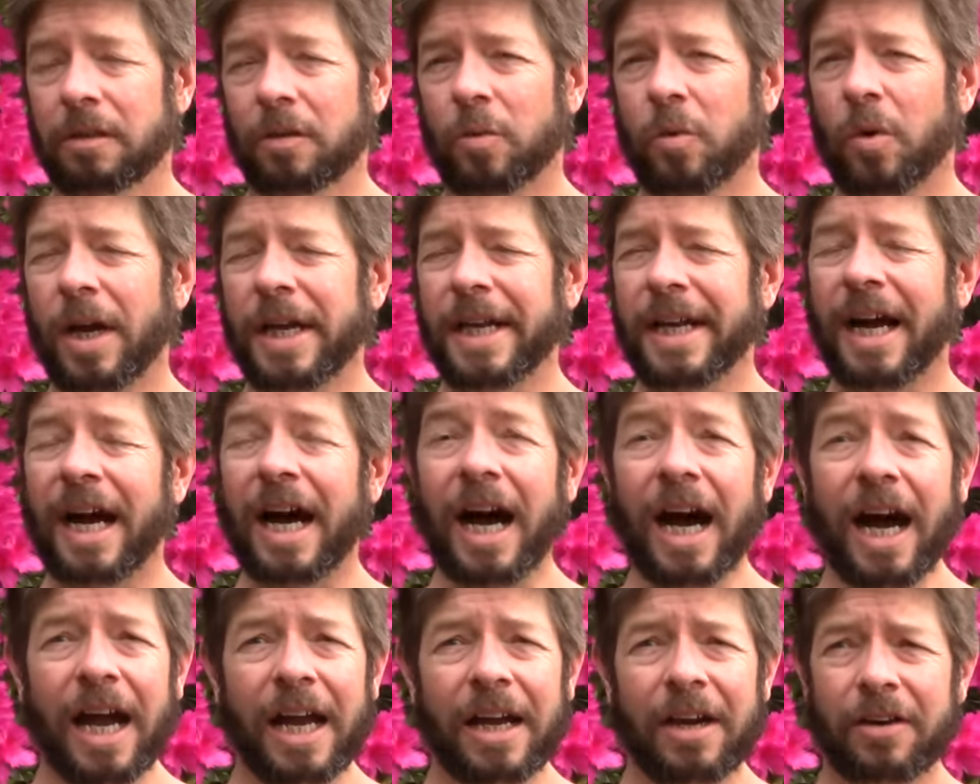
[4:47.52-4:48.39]
quite
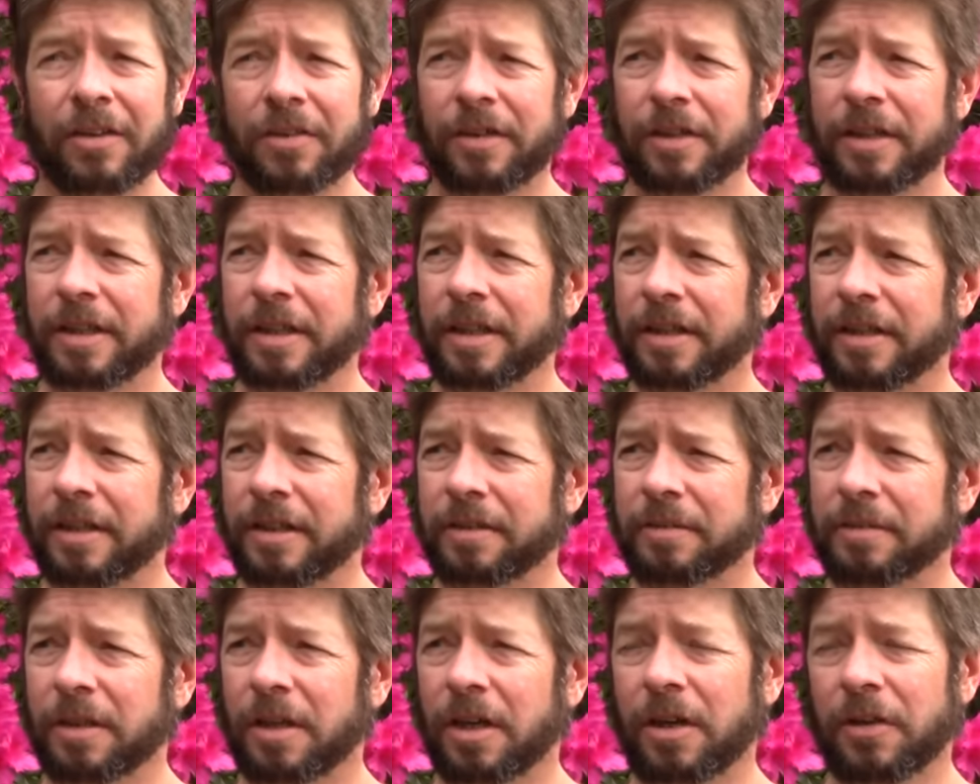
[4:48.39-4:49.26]
higher than here.
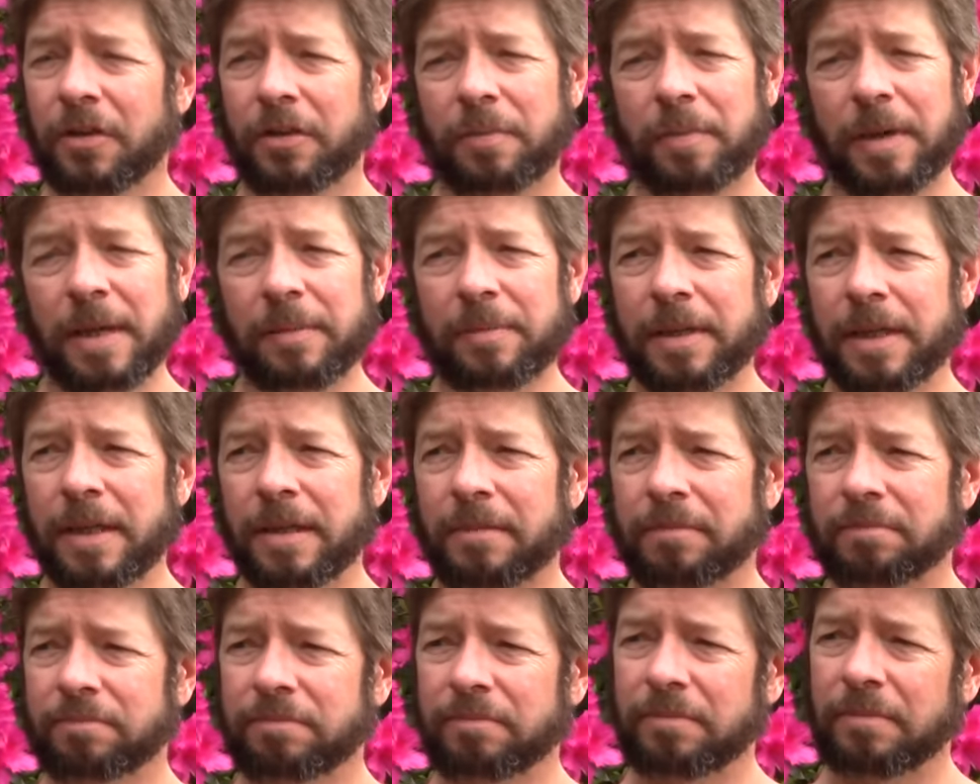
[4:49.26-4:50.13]
Although maybe
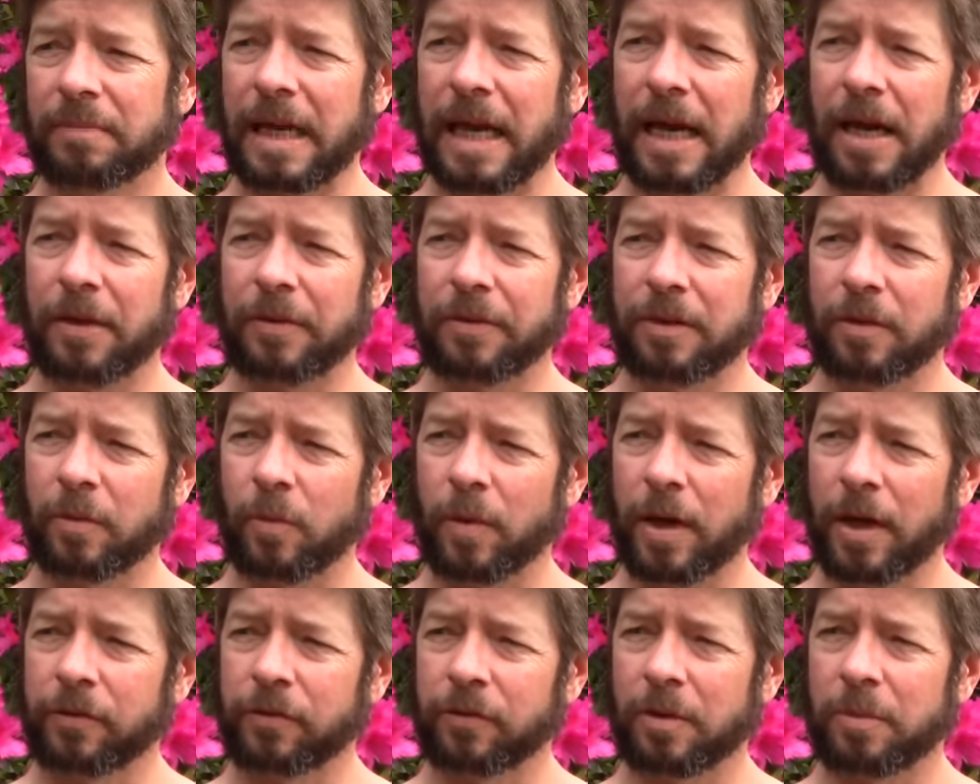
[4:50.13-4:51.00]
out in the
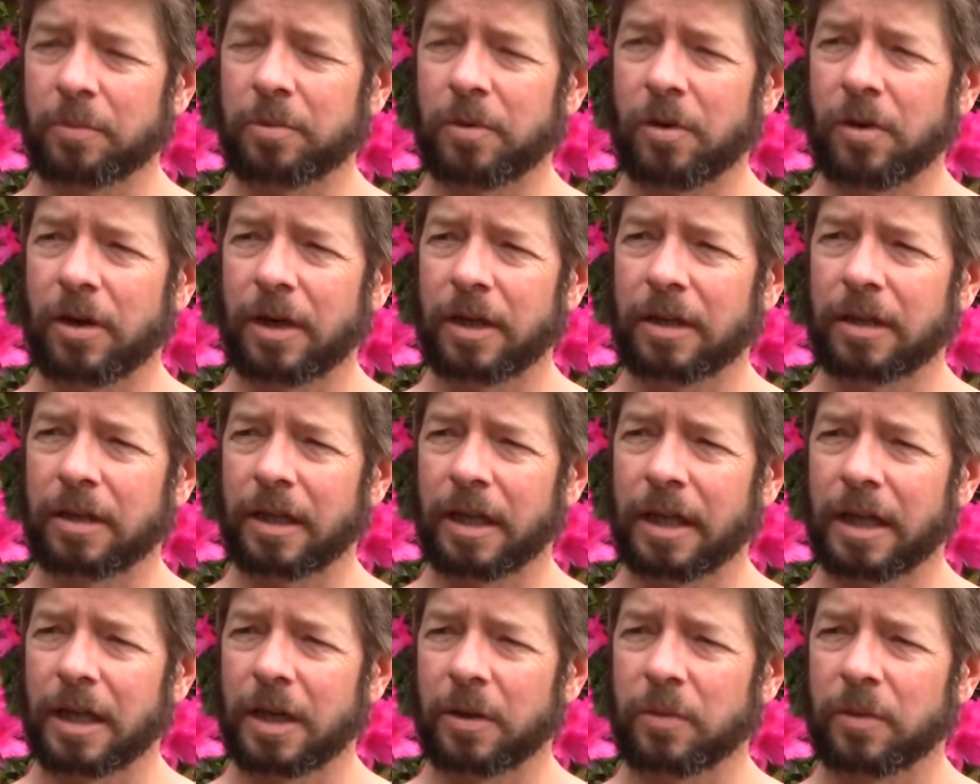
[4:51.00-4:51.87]
western part,
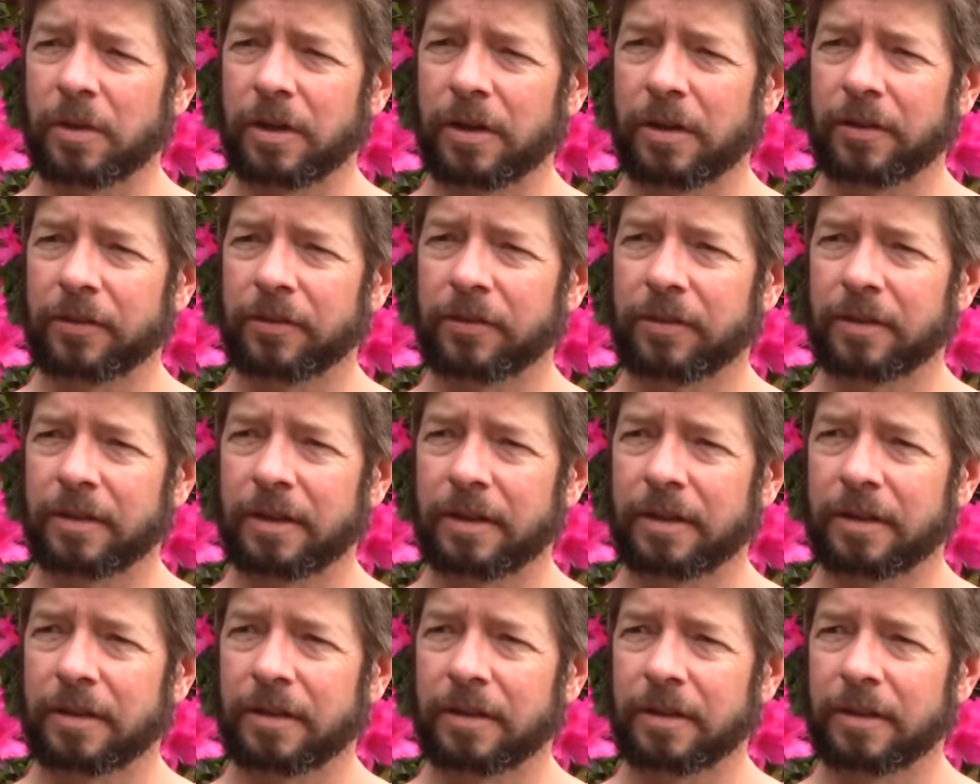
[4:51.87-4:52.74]
like I was,
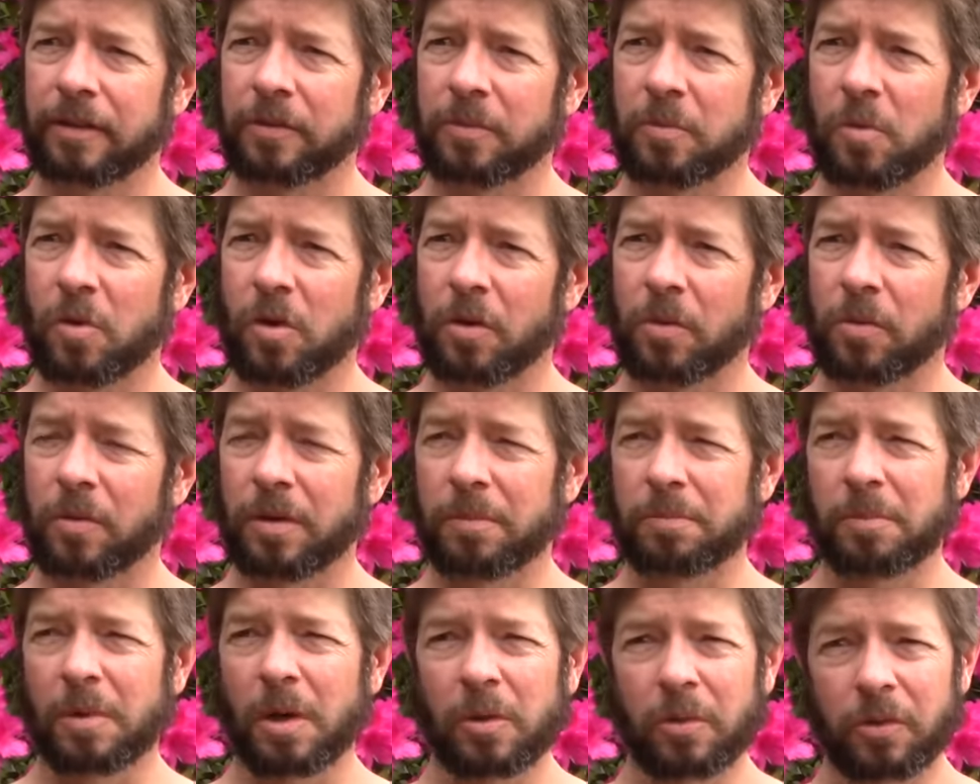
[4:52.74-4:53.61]
it's more
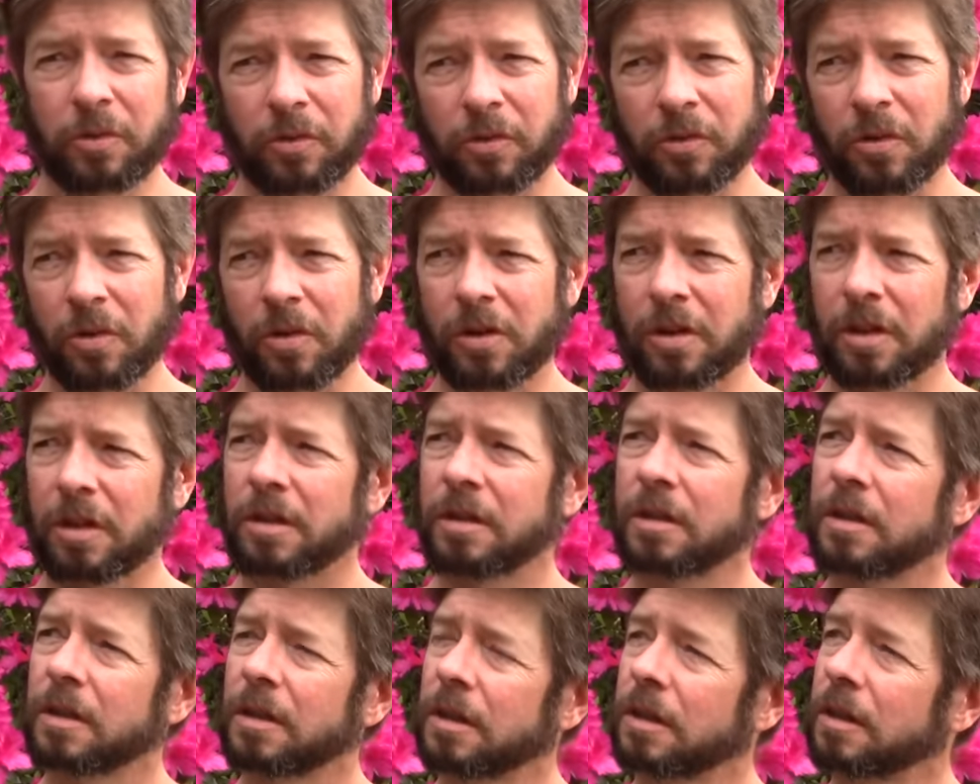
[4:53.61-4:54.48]
remote sort of.
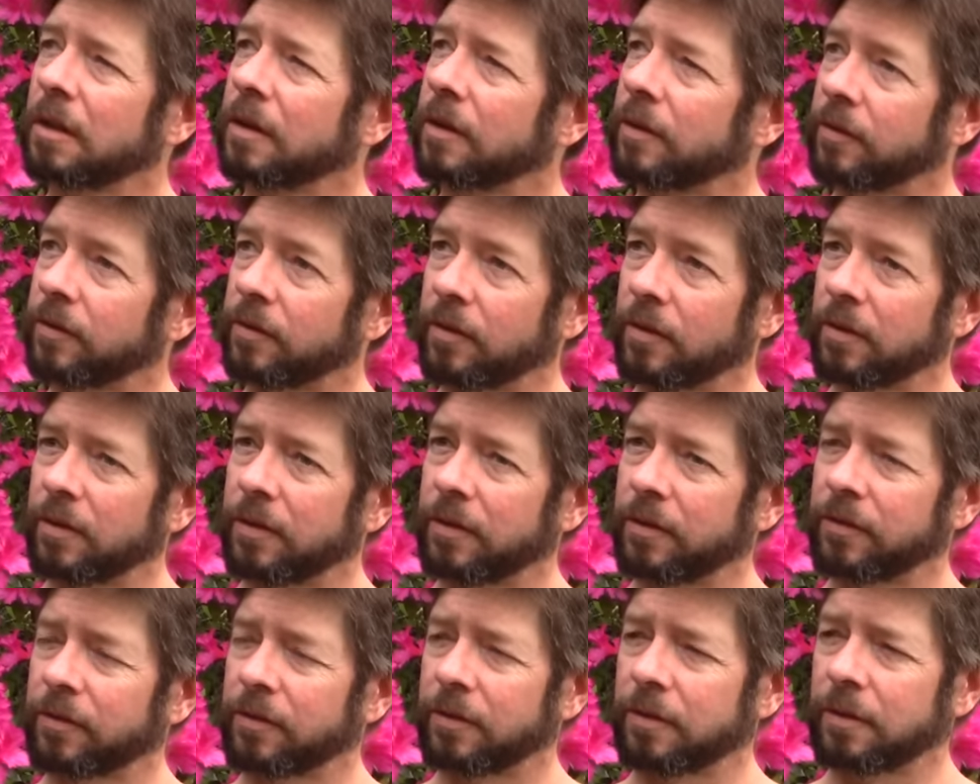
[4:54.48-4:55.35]
So
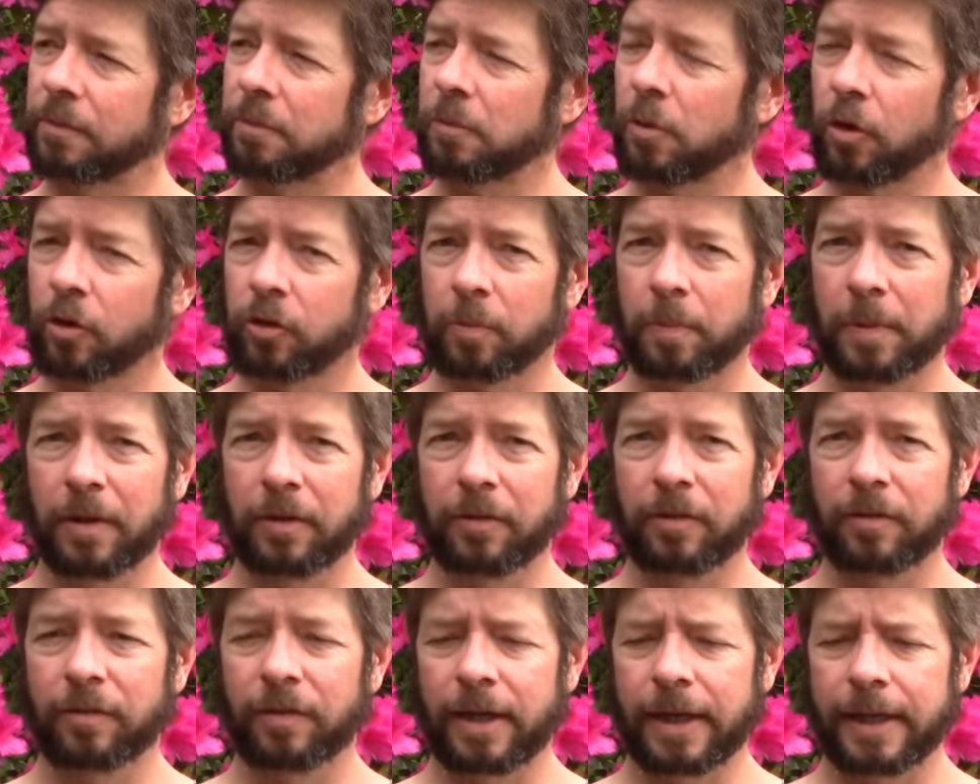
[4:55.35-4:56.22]
it's more
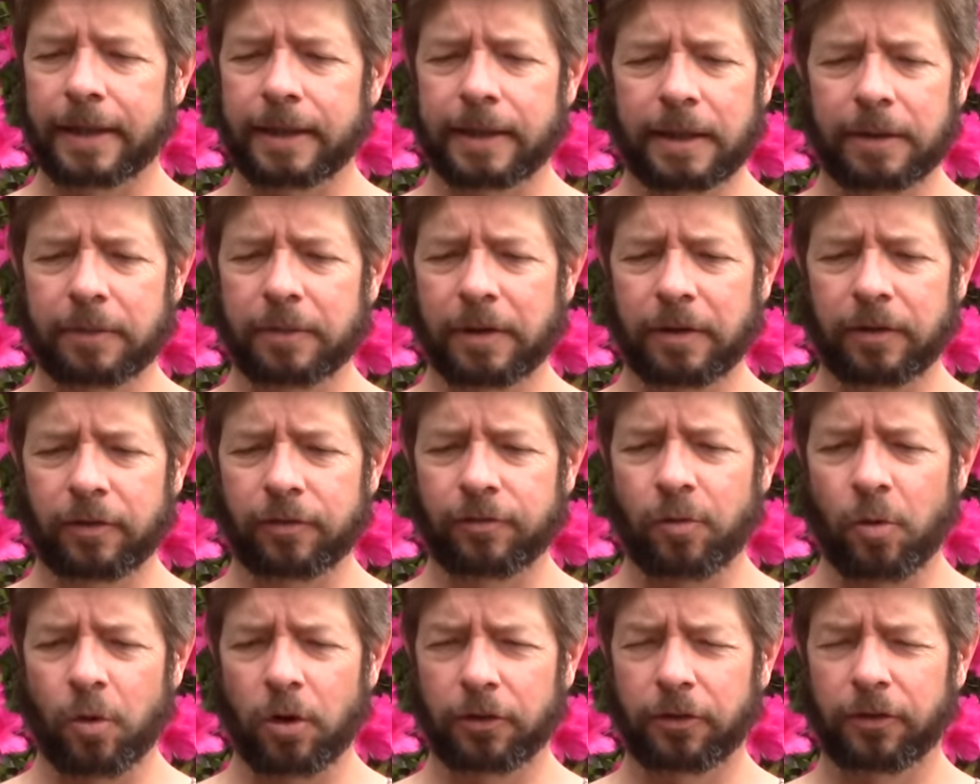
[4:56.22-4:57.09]
expensive. Like I went to
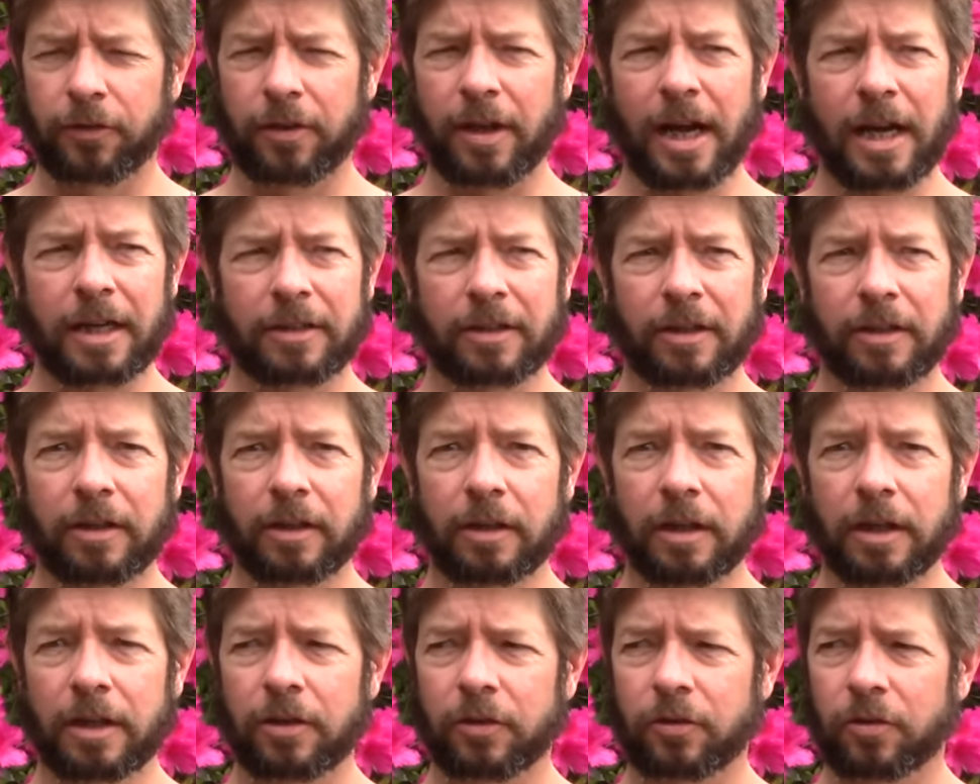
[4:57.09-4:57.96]
Fort Stockton, the
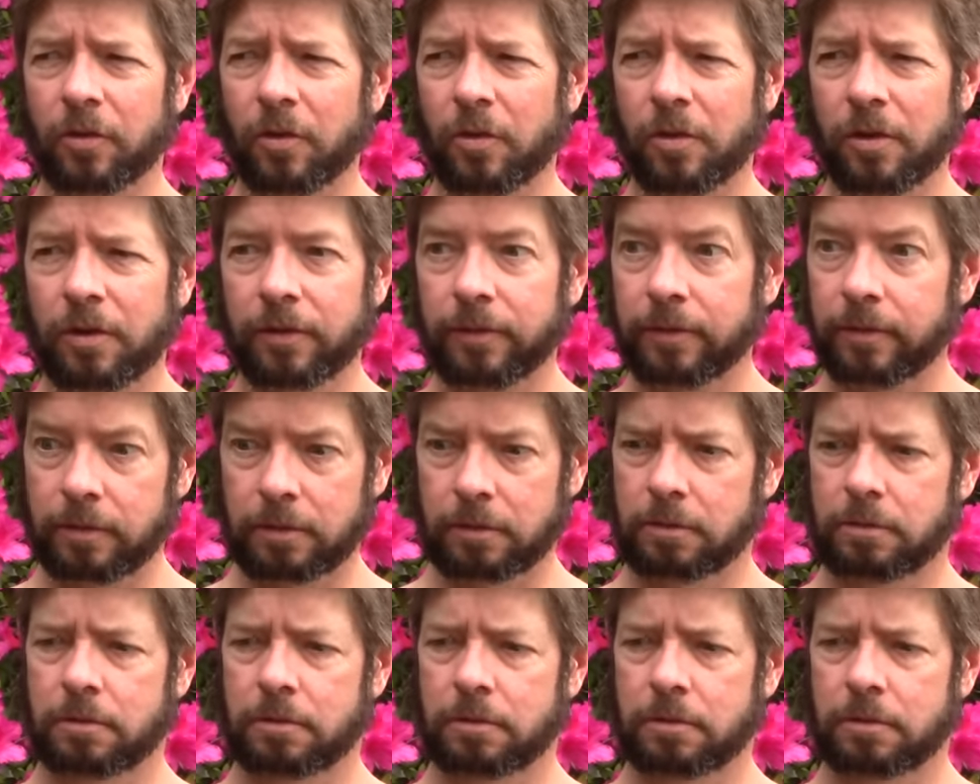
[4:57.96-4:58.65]
liquor stores